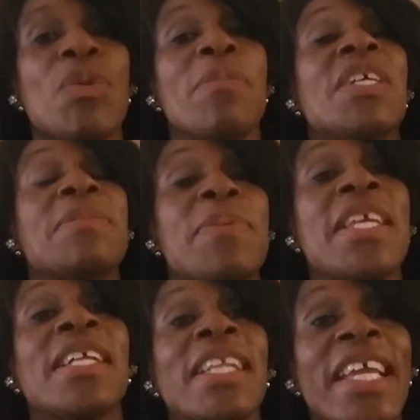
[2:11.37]
we must be
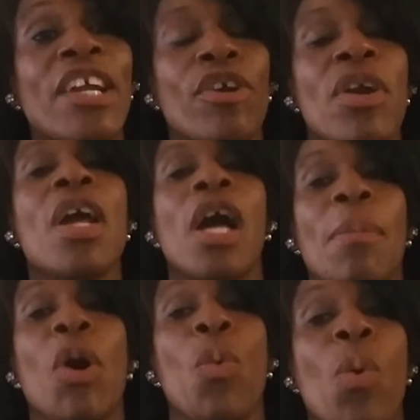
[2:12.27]
clear
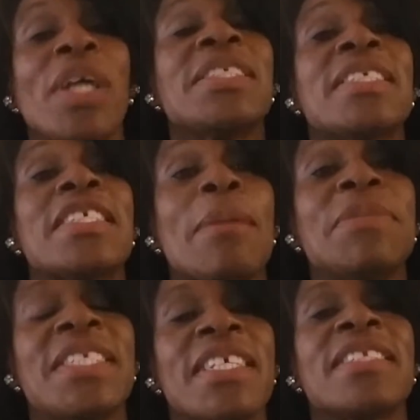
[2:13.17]
about what
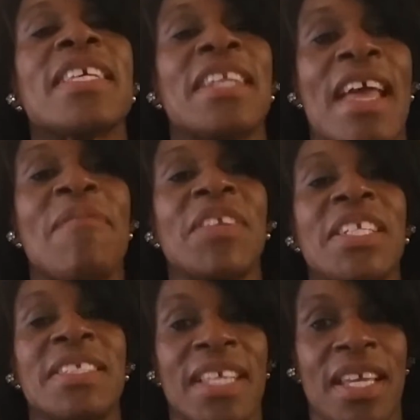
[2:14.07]
substance and
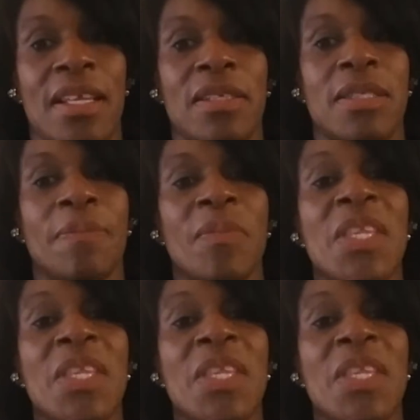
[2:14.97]
evidence is.